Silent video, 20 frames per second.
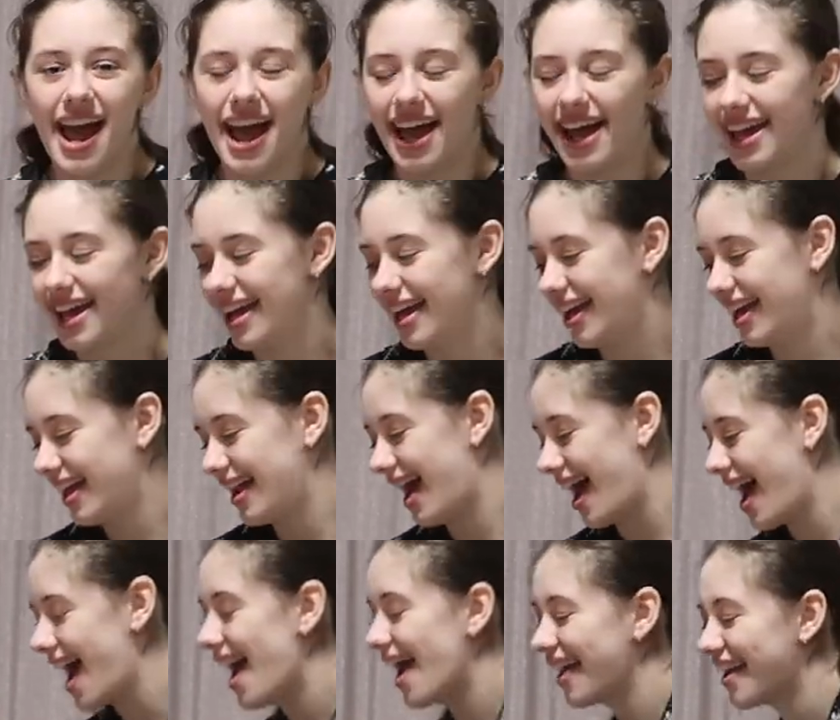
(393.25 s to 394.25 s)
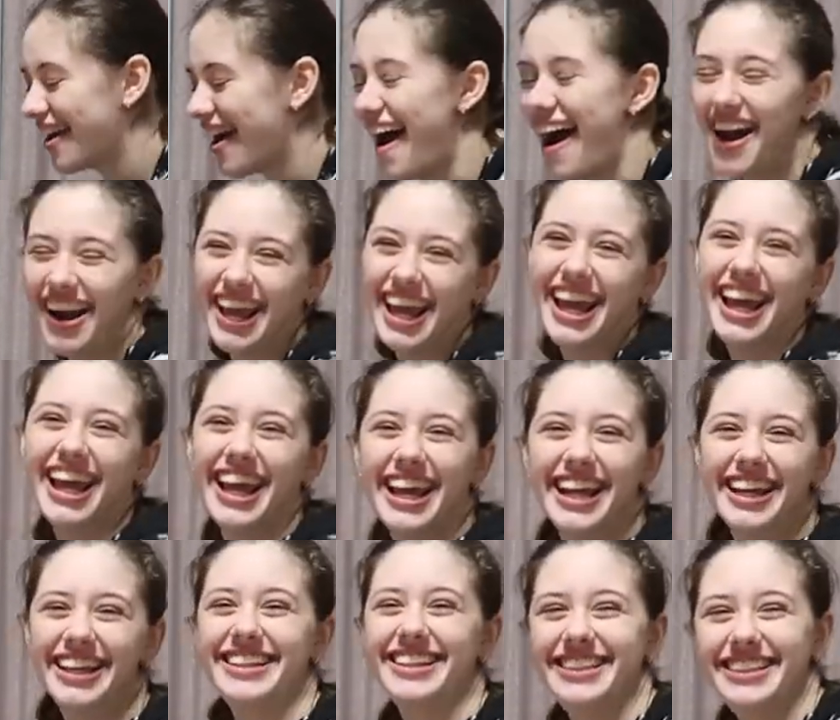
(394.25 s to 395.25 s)
And I got
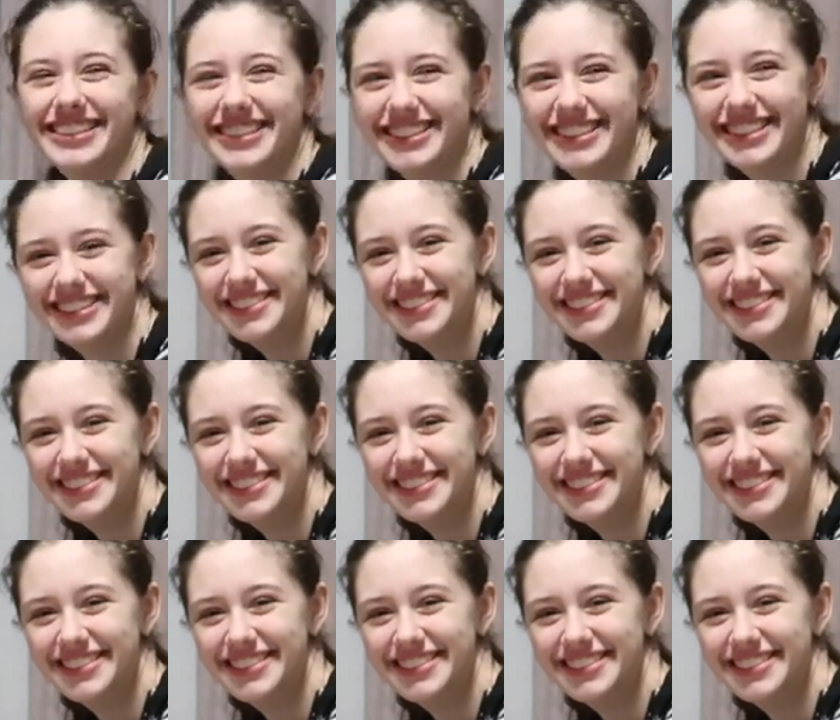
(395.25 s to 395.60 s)
it!